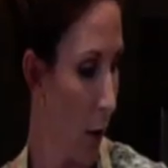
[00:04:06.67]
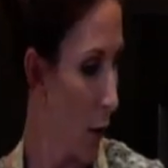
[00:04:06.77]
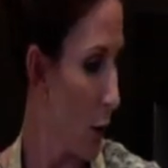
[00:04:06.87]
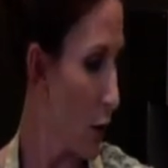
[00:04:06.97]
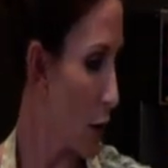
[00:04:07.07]

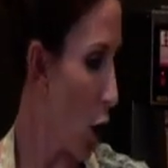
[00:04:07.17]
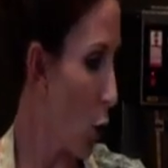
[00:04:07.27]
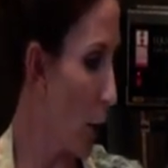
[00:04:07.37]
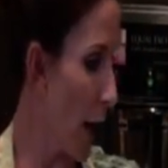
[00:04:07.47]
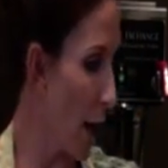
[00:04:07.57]
So we
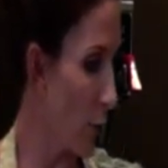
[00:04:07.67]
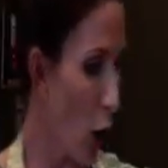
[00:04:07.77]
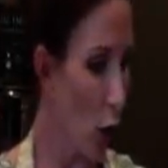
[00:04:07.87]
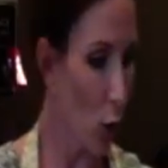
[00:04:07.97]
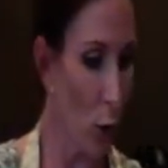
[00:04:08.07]
have our
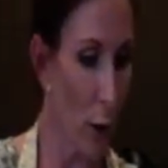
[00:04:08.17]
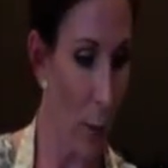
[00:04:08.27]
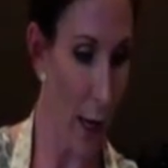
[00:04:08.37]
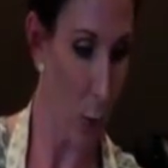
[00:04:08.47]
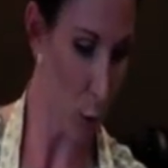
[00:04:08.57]
grill
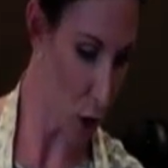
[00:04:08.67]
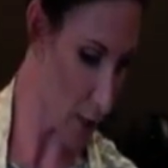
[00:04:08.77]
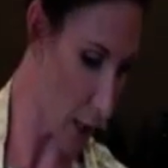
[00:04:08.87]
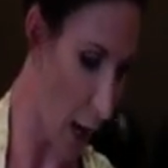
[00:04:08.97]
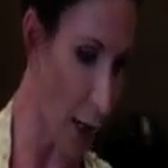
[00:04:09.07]
pan, which is
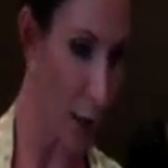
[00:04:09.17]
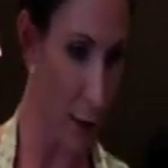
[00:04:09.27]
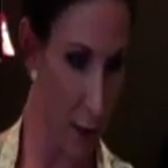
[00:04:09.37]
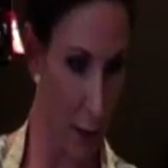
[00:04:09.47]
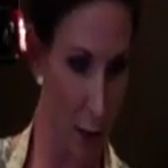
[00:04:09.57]
hot. I
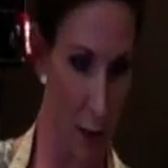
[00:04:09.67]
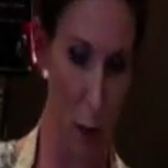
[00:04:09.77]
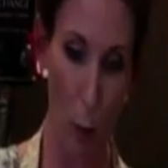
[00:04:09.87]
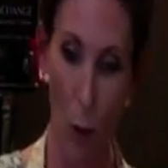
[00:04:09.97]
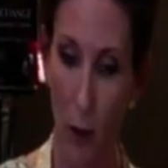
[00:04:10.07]
see it's
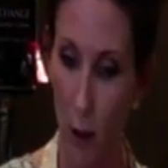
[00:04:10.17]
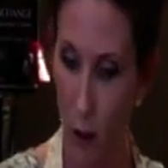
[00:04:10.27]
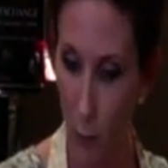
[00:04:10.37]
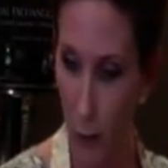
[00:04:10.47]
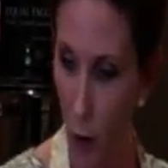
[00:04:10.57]
smoking a little
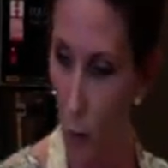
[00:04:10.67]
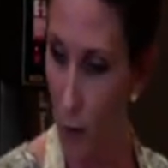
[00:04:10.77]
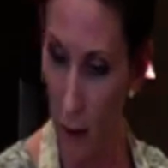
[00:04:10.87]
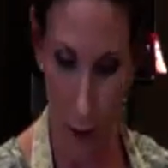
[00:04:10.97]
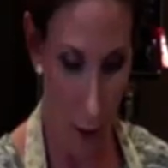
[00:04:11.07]
bit over
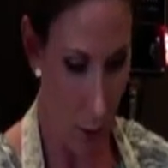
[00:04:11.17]
there.